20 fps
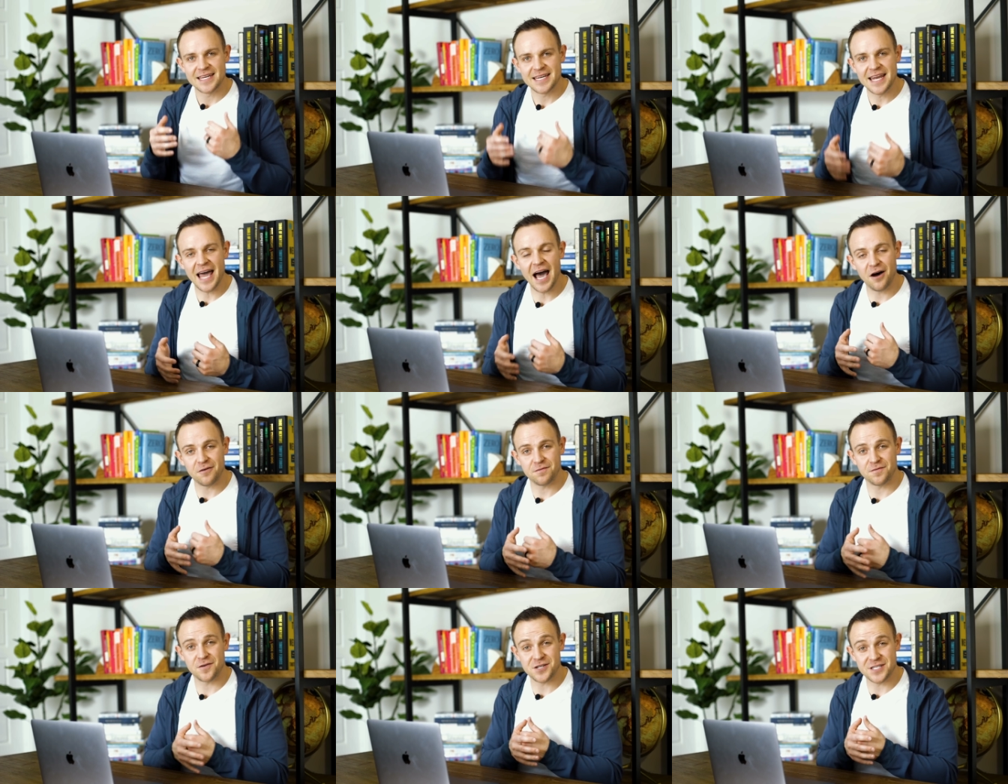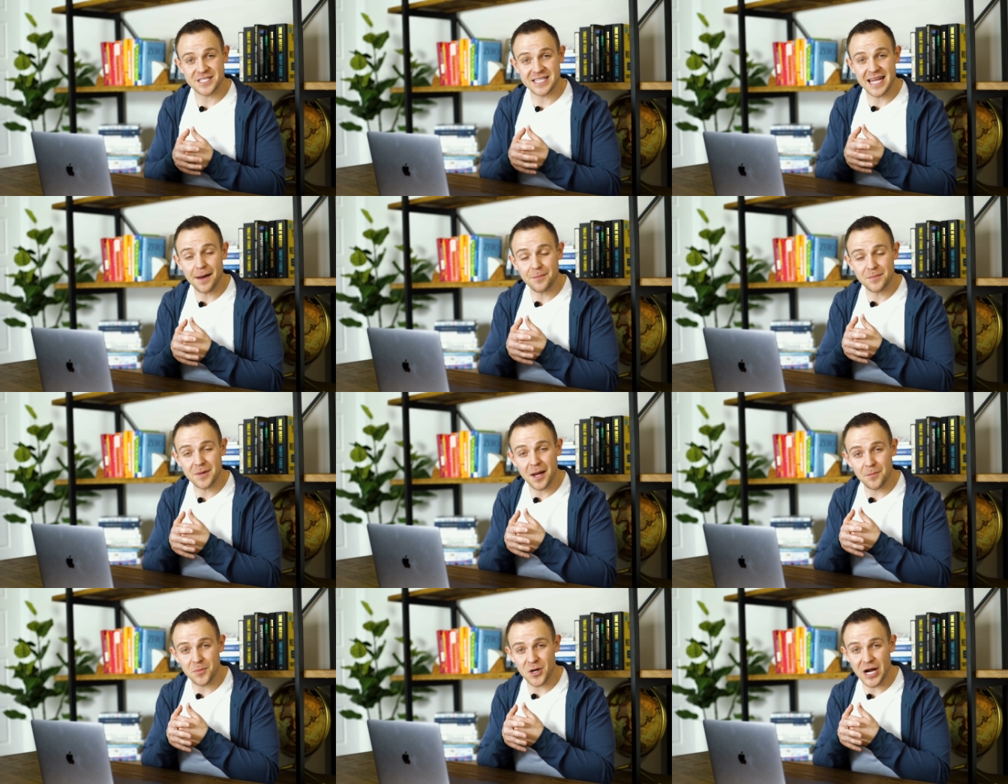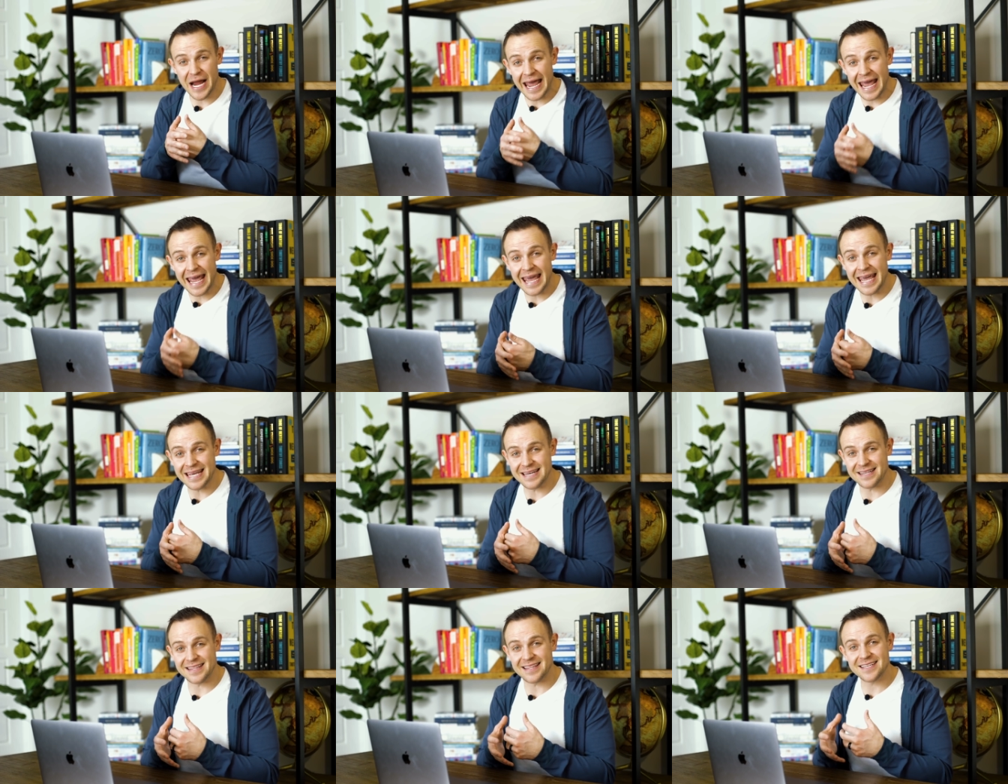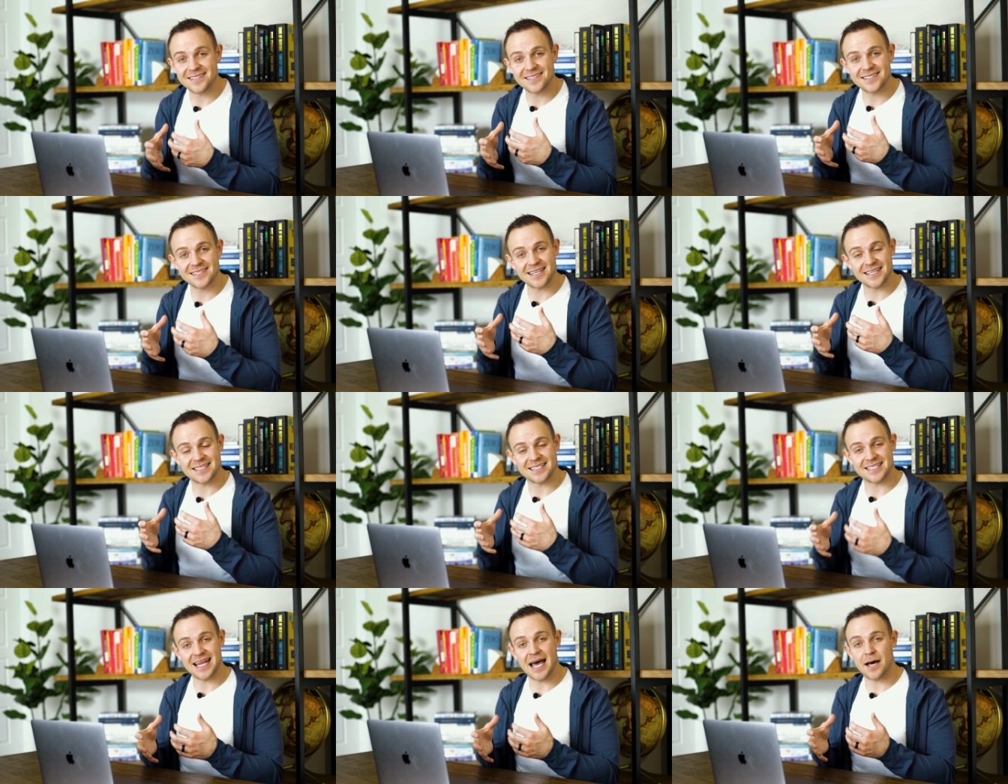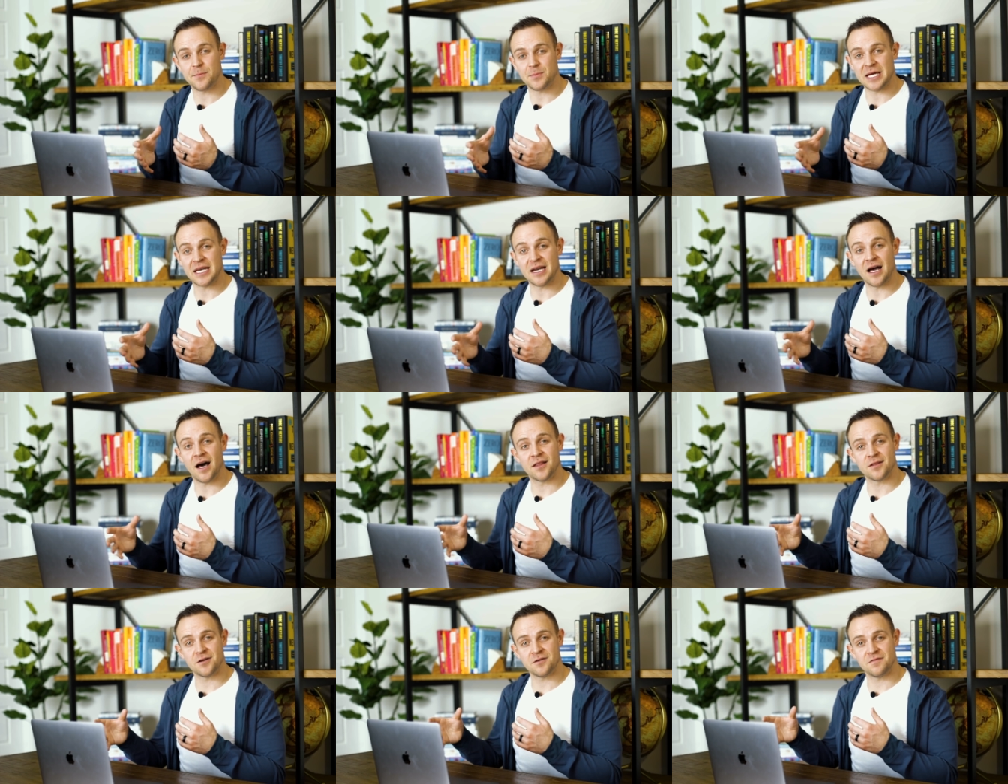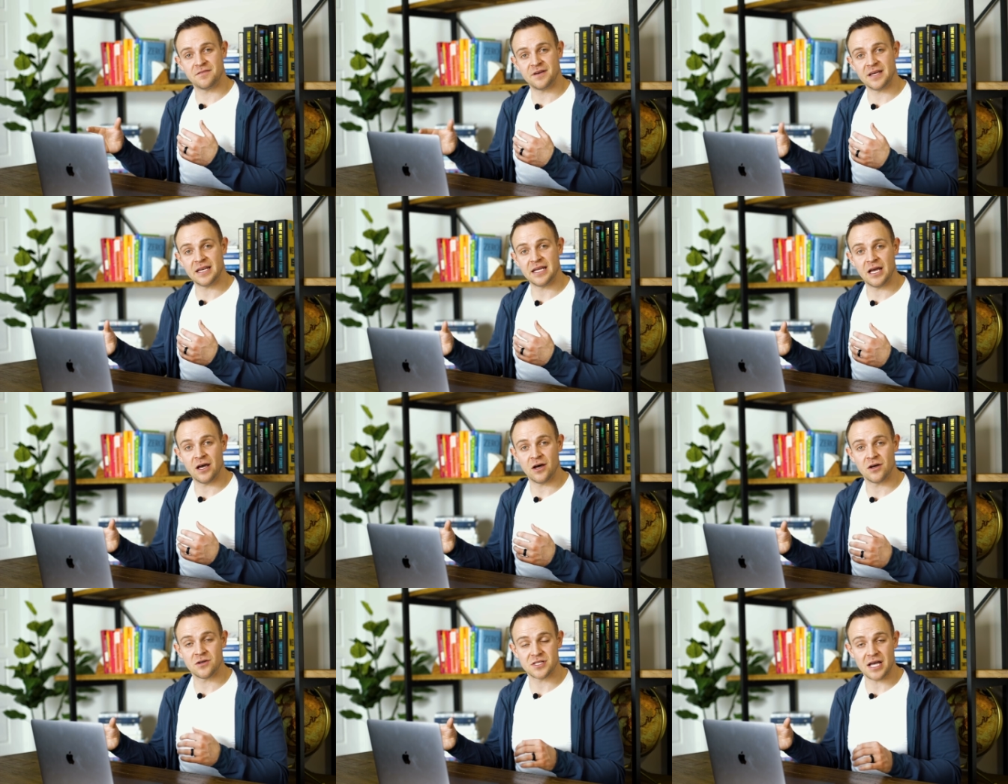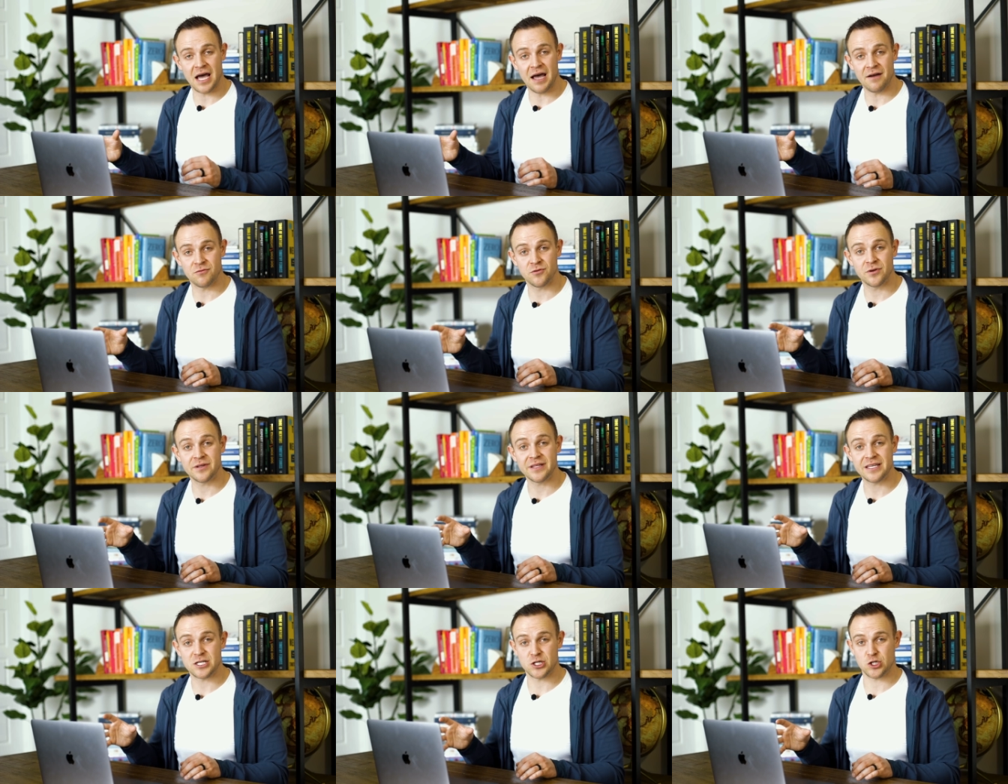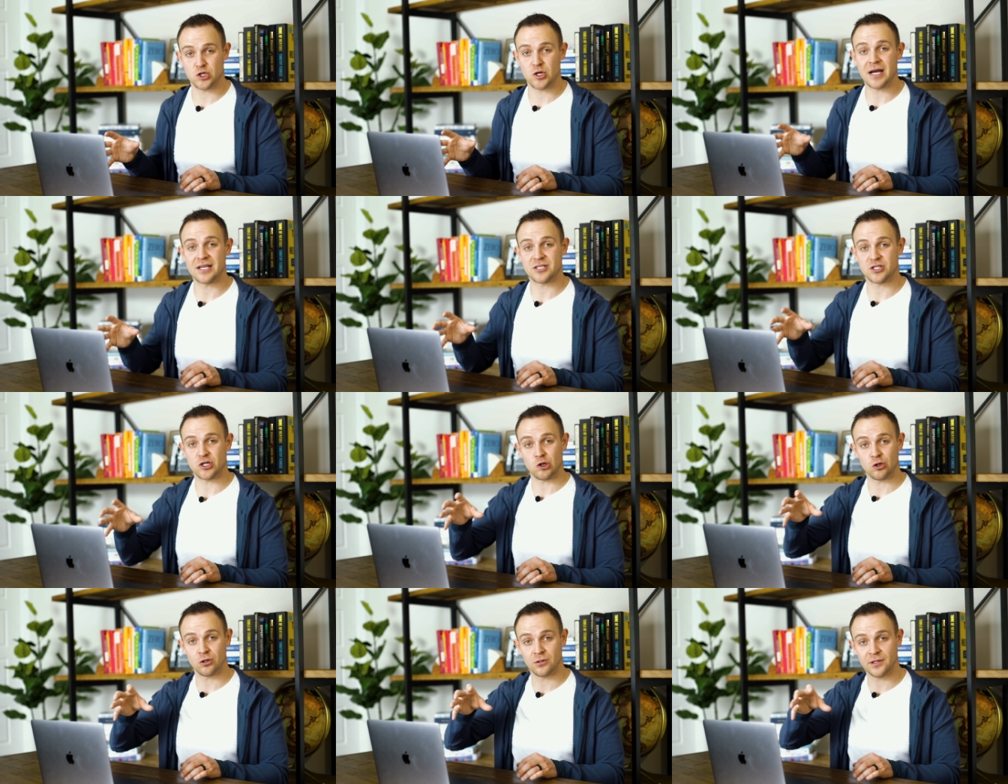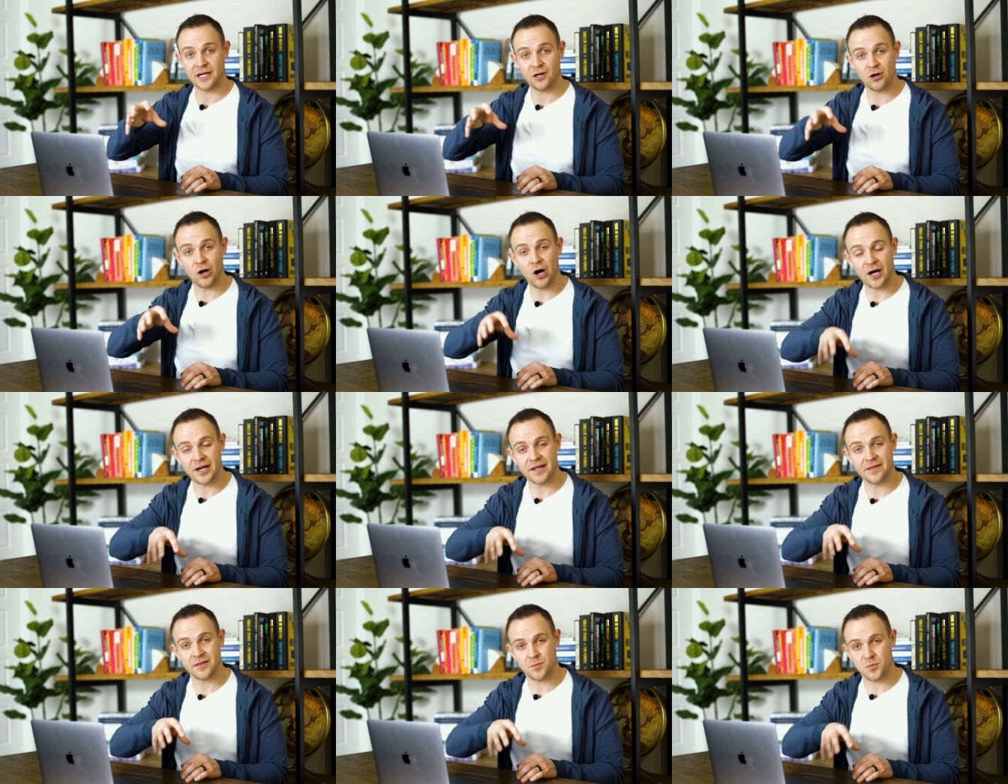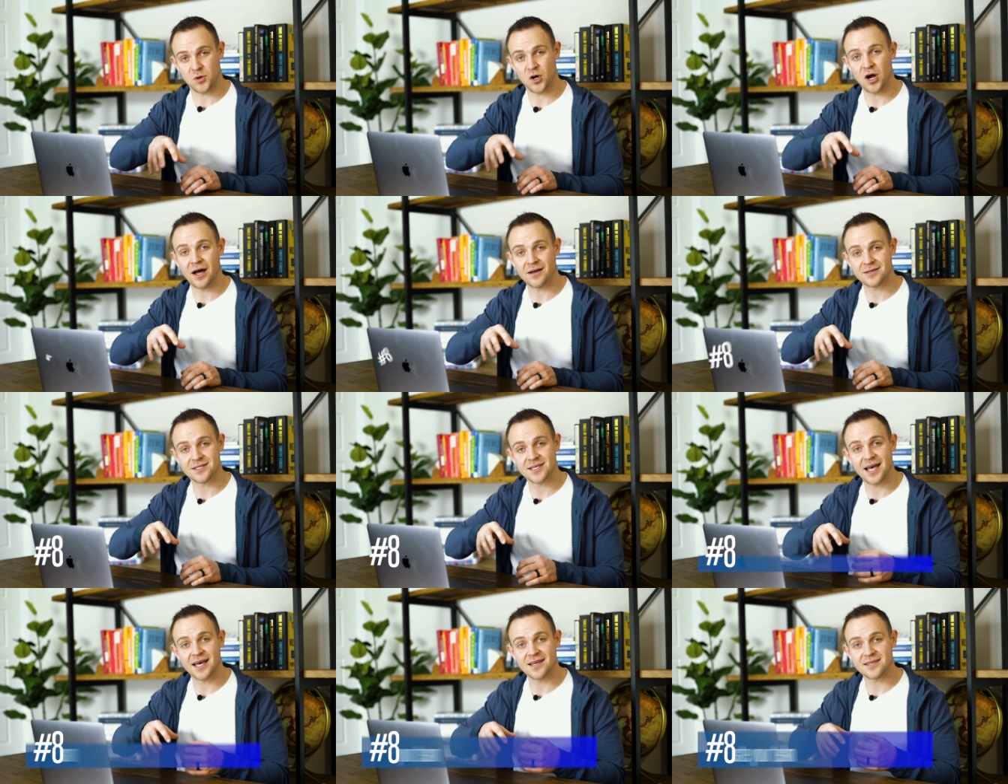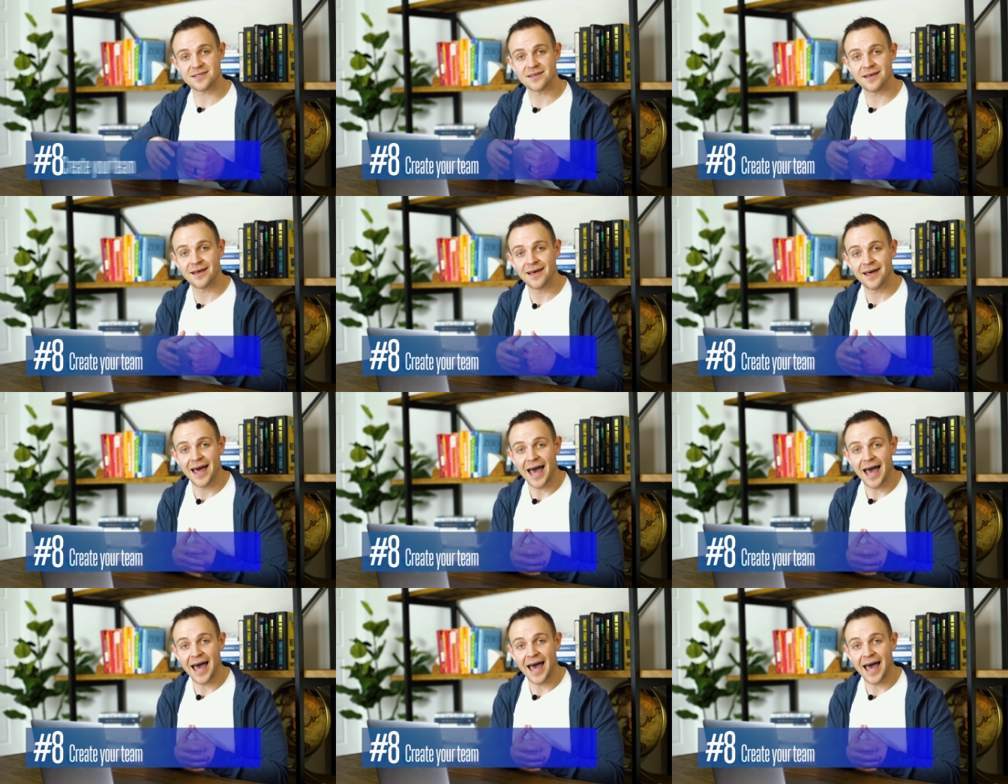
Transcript: Now for step number eight, this is a step in other videos I've really stressed earlier on in the process,